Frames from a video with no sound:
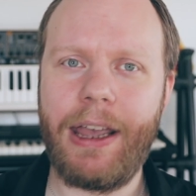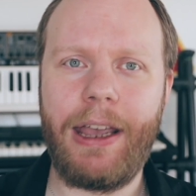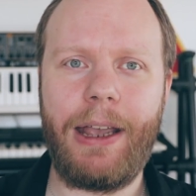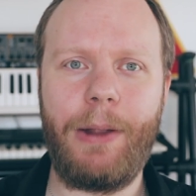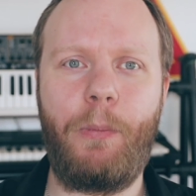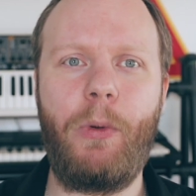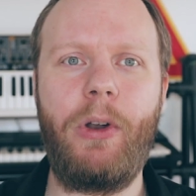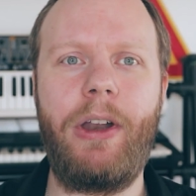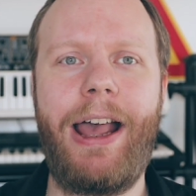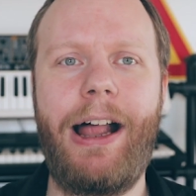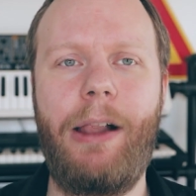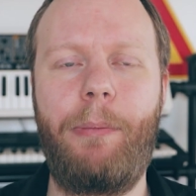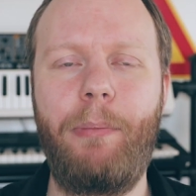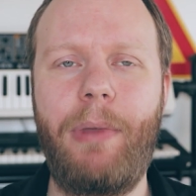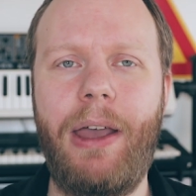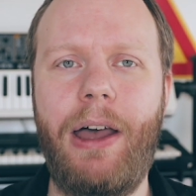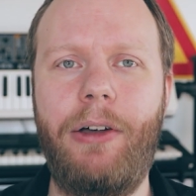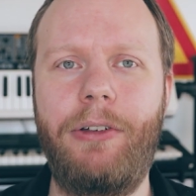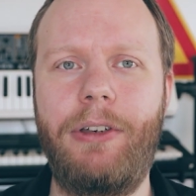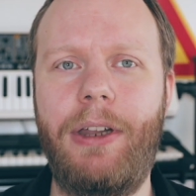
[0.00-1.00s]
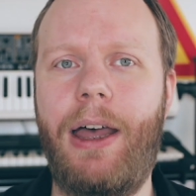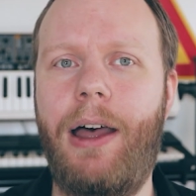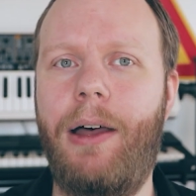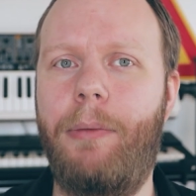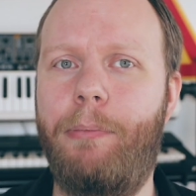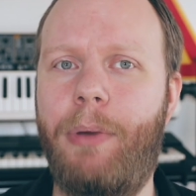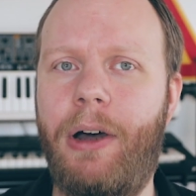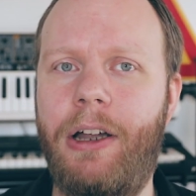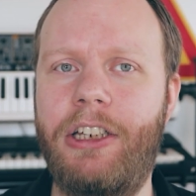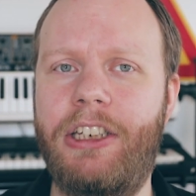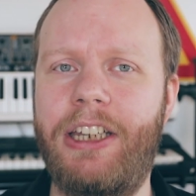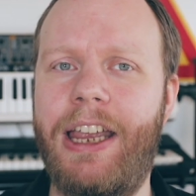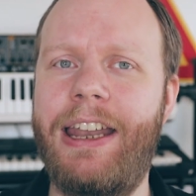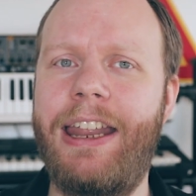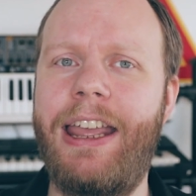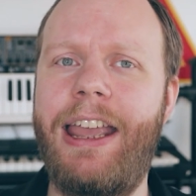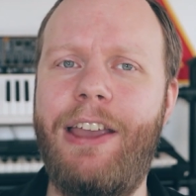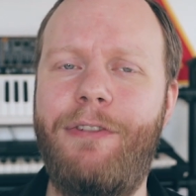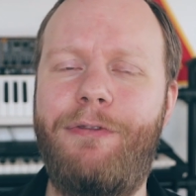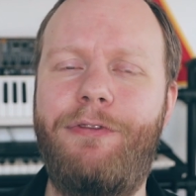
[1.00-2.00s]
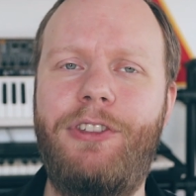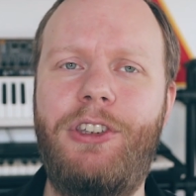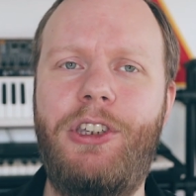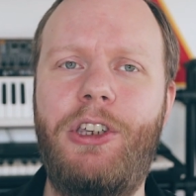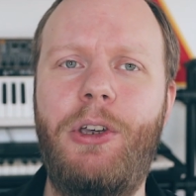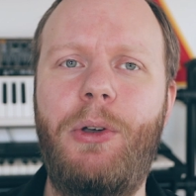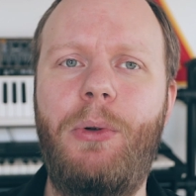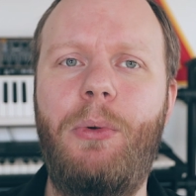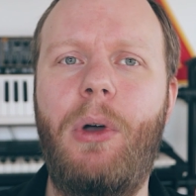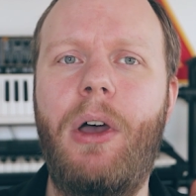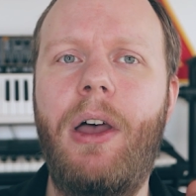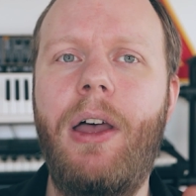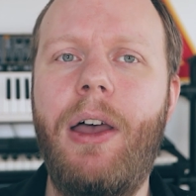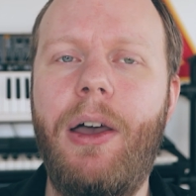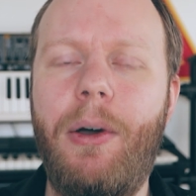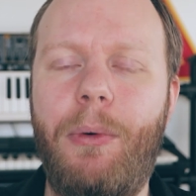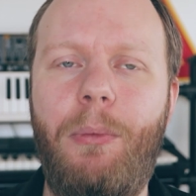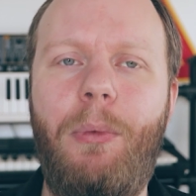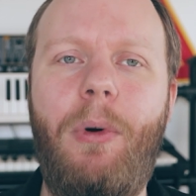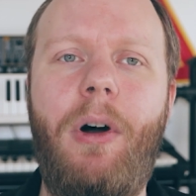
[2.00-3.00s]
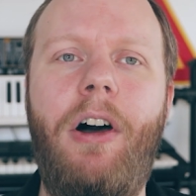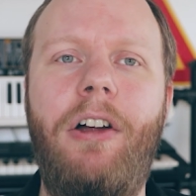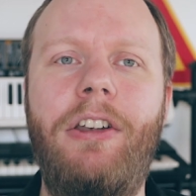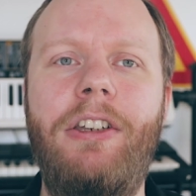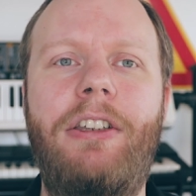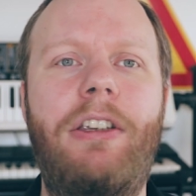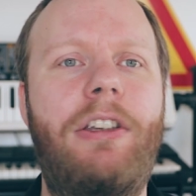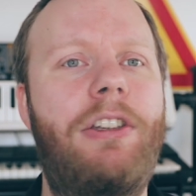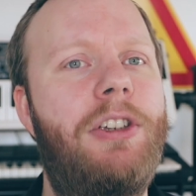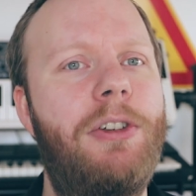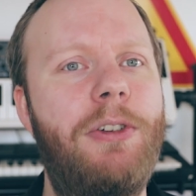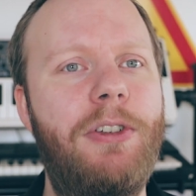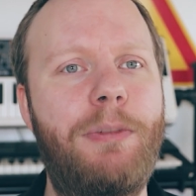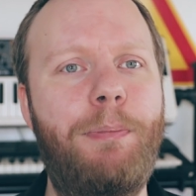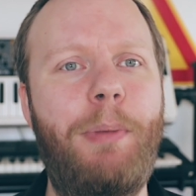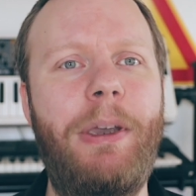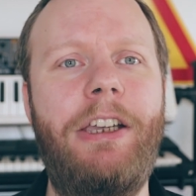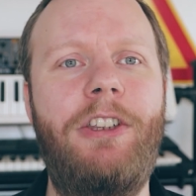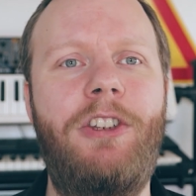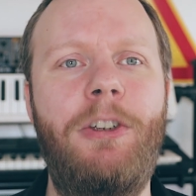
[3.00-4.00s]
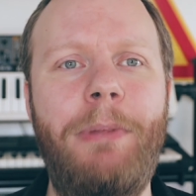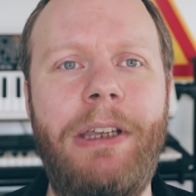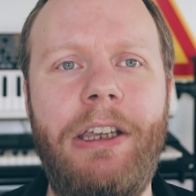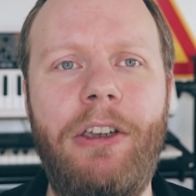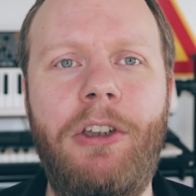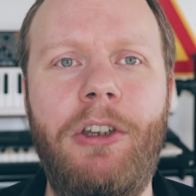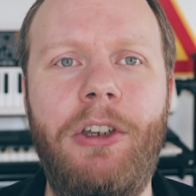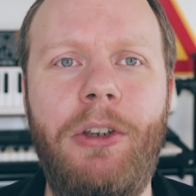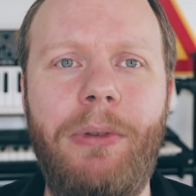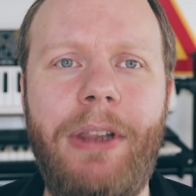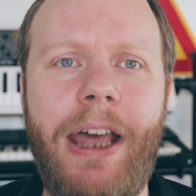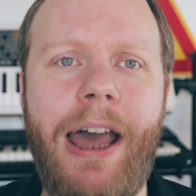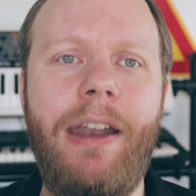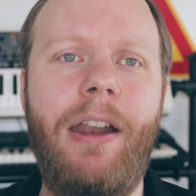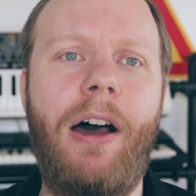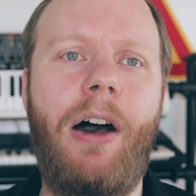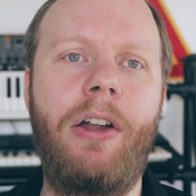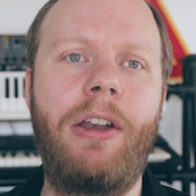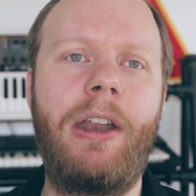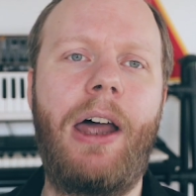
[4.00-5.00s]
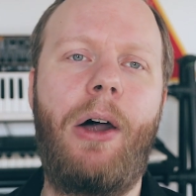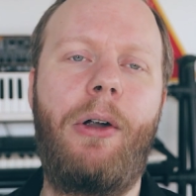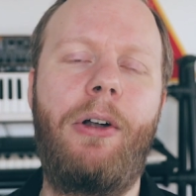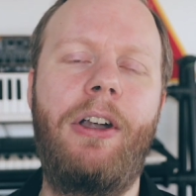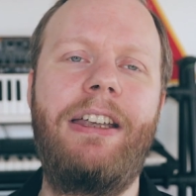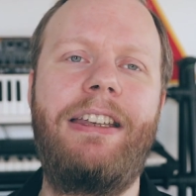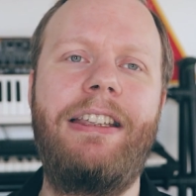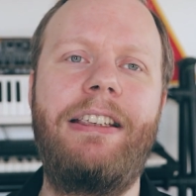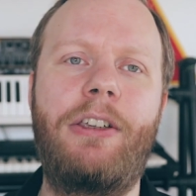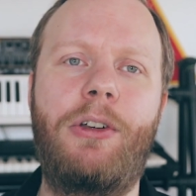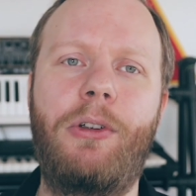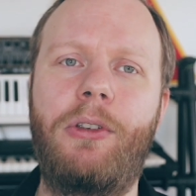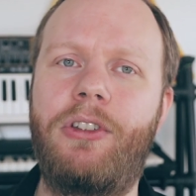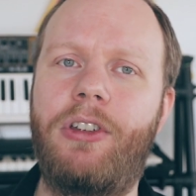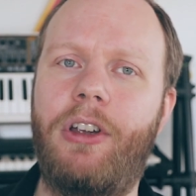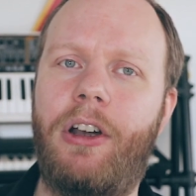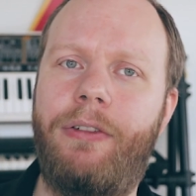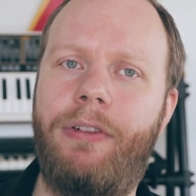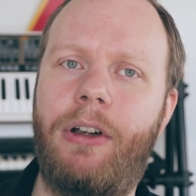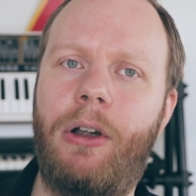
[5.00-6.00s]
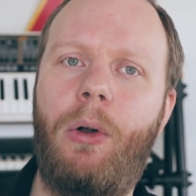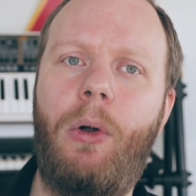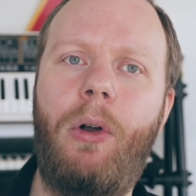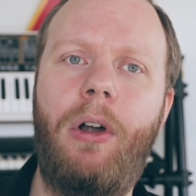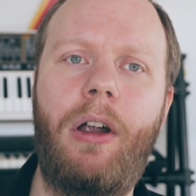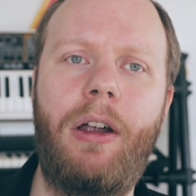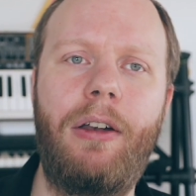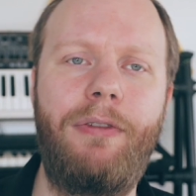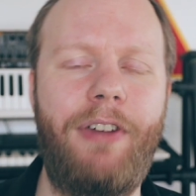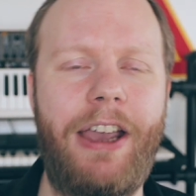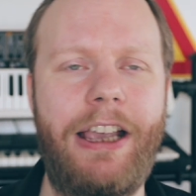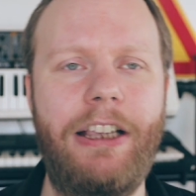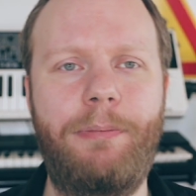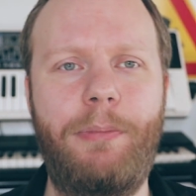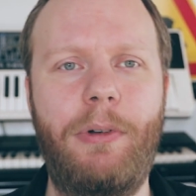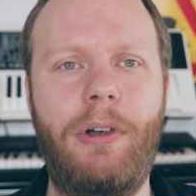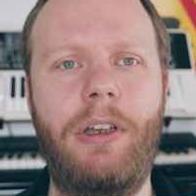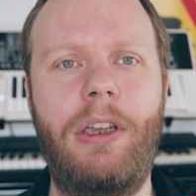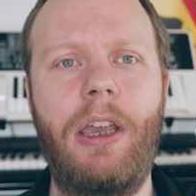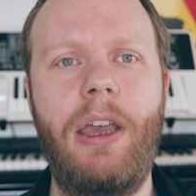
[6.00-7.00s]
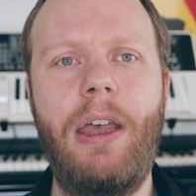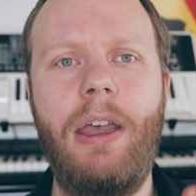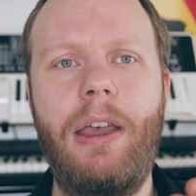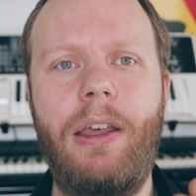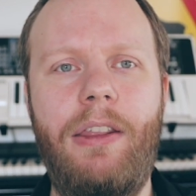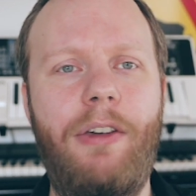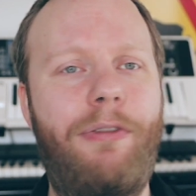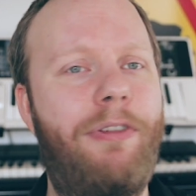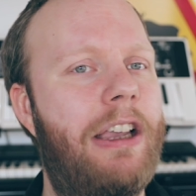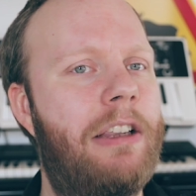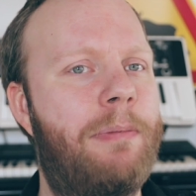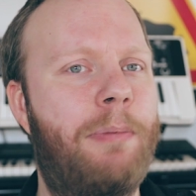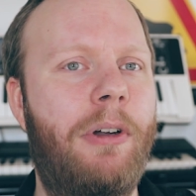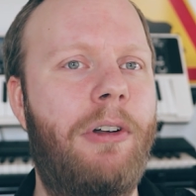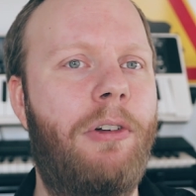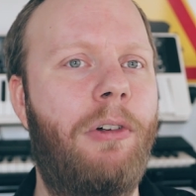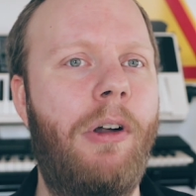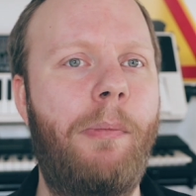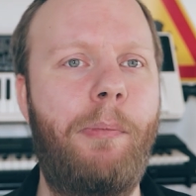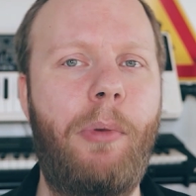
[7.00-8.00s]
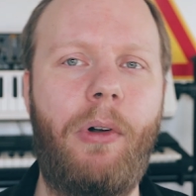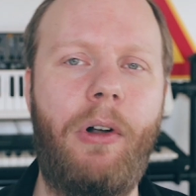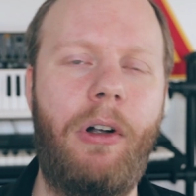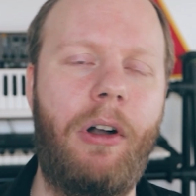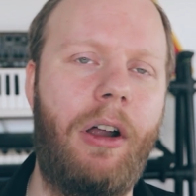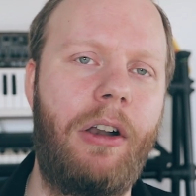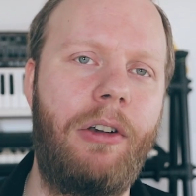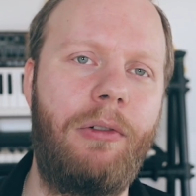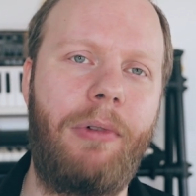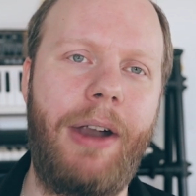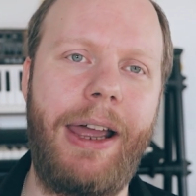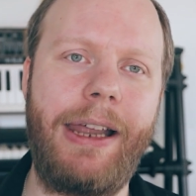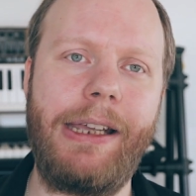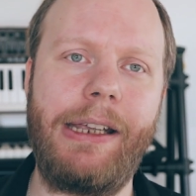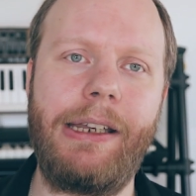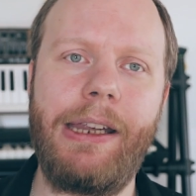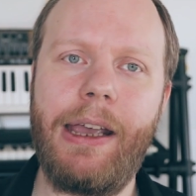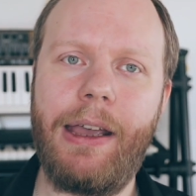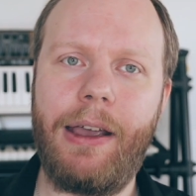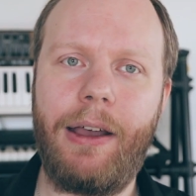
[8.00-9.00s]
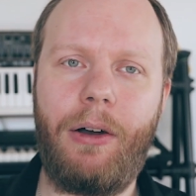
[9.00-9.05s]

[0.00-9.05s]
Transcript: It would help me out a bunch, and if you want to speak to me, you can do that on our Discord server or on Facebook, the Facebook group, or on Reddit.